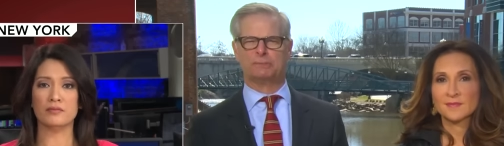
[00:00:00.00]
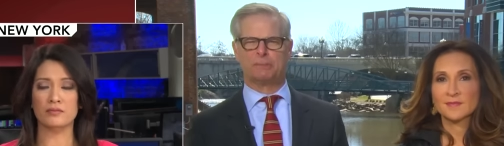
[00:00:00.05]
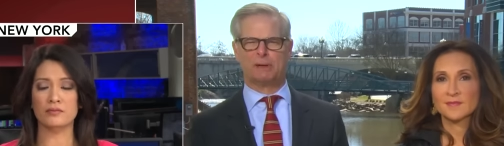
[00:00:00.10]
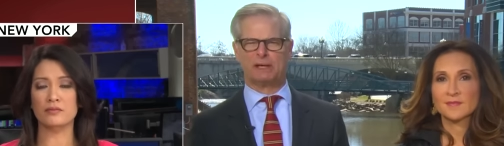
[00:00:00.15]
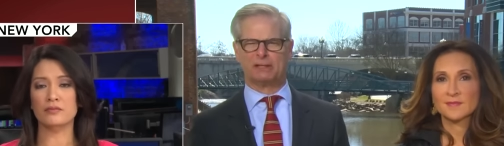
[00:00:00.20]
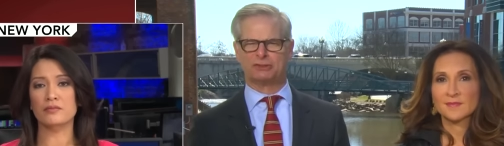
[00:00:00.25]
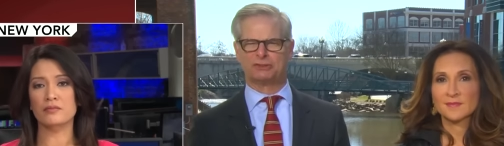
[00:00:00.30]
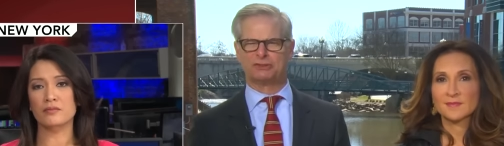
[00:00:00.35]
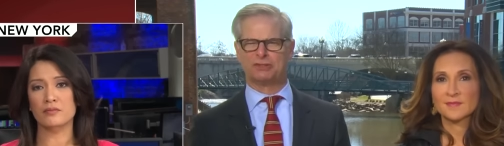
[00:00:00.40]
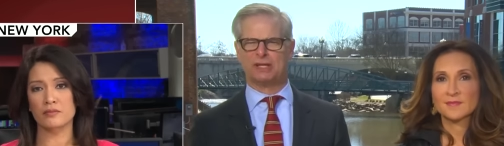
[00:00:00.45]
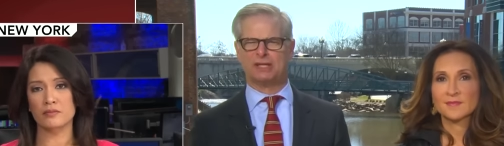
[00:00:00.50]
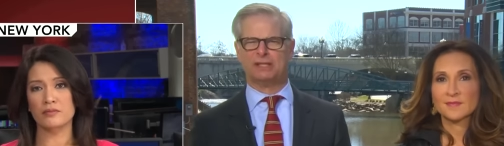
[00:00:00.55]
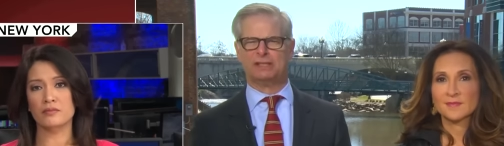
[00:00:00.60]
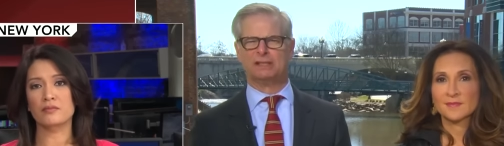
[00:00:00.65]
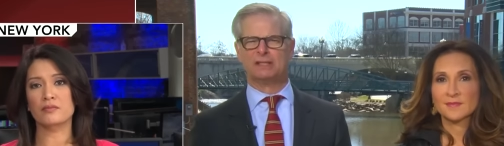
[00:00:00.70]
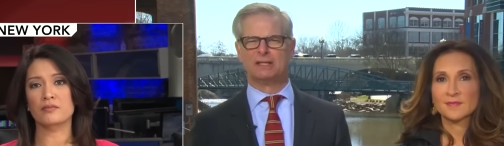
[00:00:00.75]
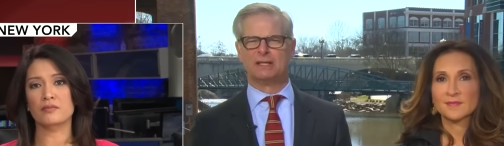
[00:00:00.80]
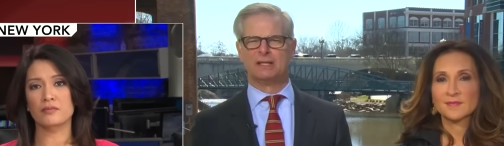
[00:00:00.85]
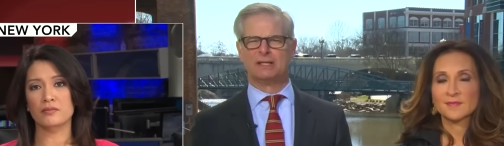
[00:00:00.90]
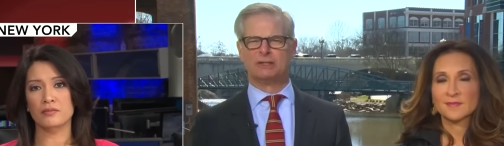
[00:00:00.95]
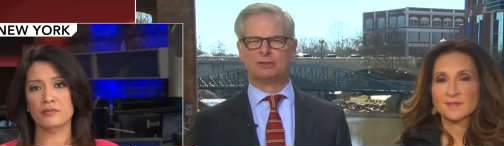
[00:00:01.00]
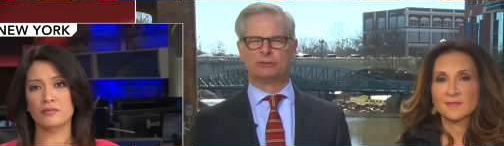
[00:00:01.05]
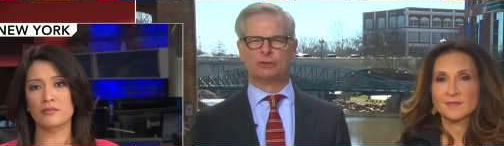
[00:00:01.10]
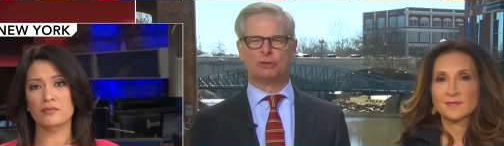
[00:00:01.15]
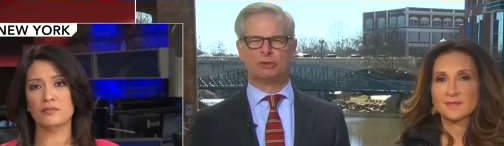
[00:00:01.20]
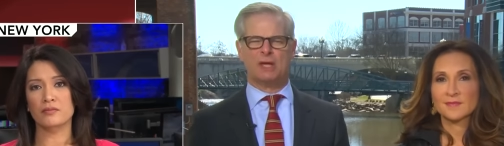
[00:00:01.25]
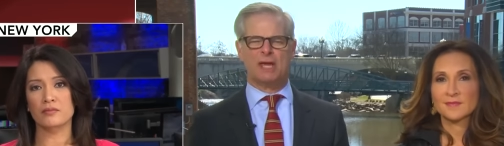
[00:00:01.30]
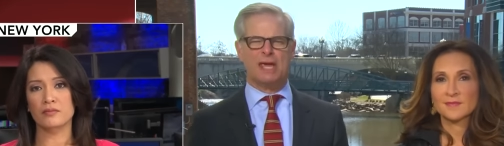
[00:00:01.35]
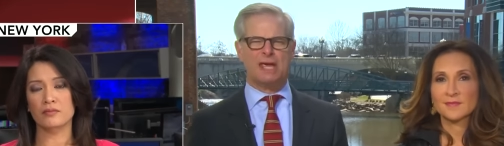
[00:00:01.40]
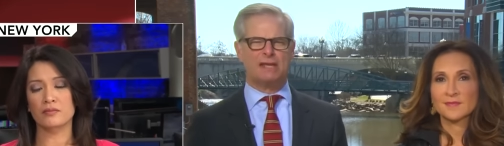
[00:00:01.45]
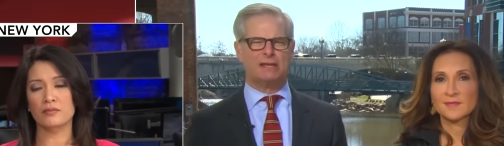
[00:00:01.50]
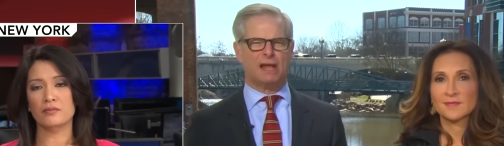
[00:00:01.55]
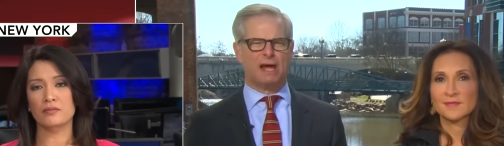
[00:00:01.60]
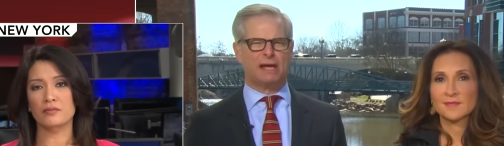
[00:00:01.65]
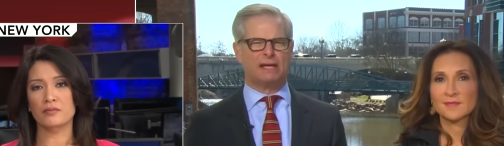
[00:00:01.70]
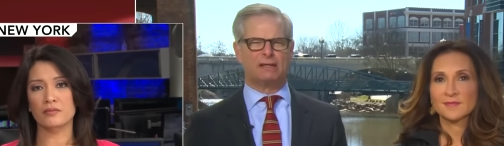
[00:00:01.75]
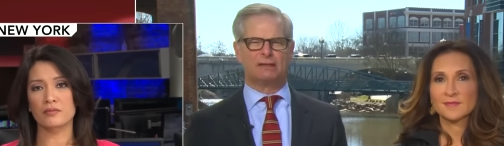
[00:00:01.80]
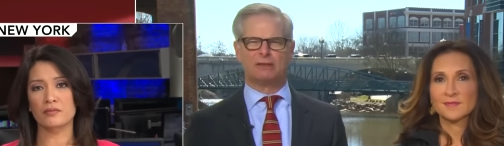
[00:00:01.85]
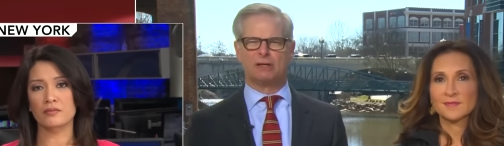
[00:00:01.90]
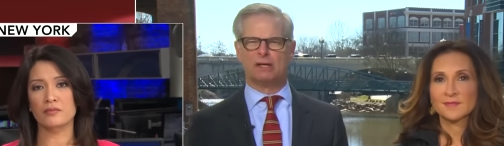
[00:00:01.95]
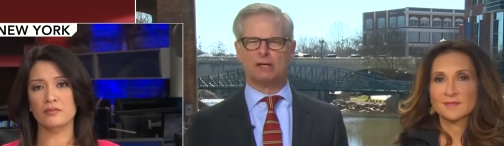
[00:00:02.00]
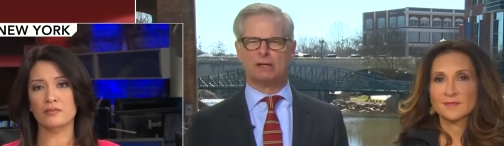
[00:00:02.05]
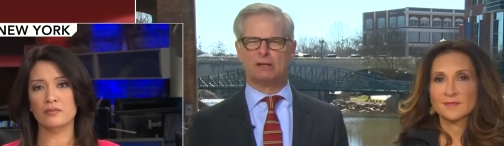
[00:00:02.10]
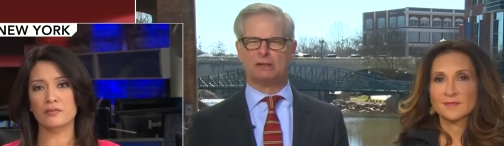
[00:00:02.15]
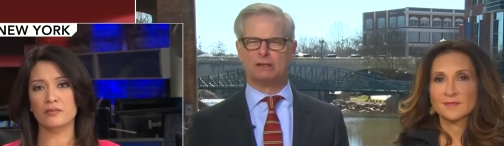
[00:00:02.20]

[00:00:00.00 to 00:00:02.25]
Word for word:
Speaker 1: by state. So they like their